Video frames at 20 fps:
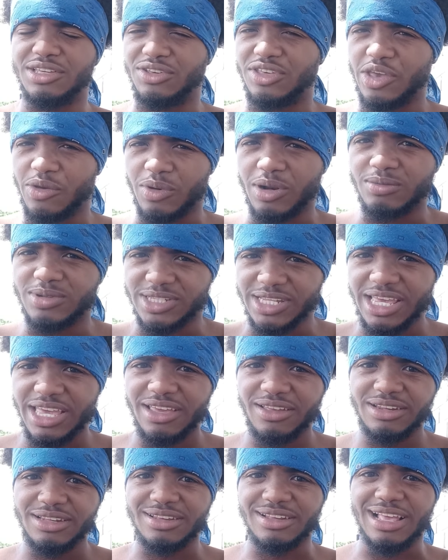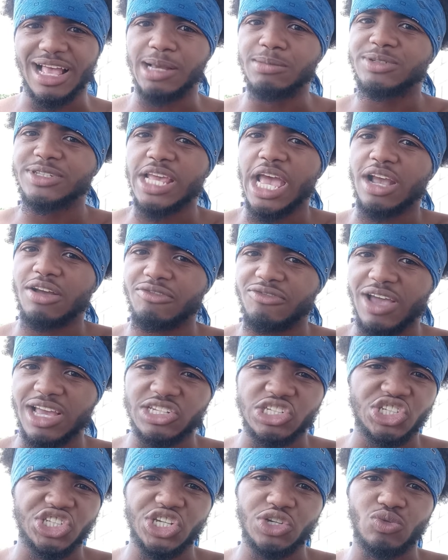Get what I'm saying? I'm
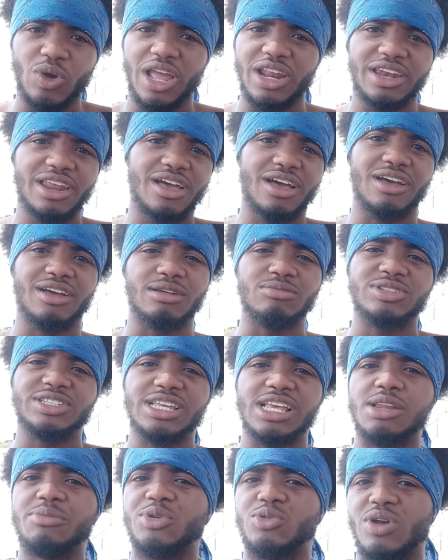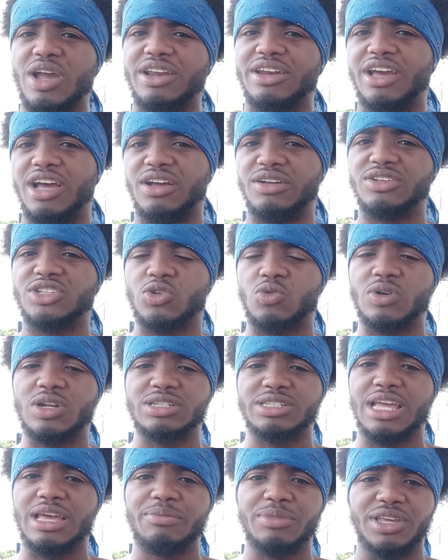sacrificing shit right now. I'm celibate right now. So what
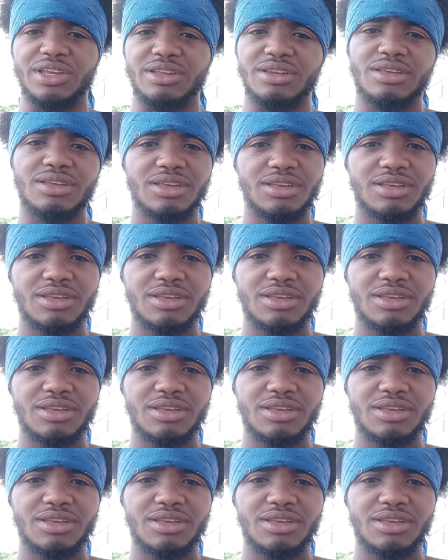does that mean?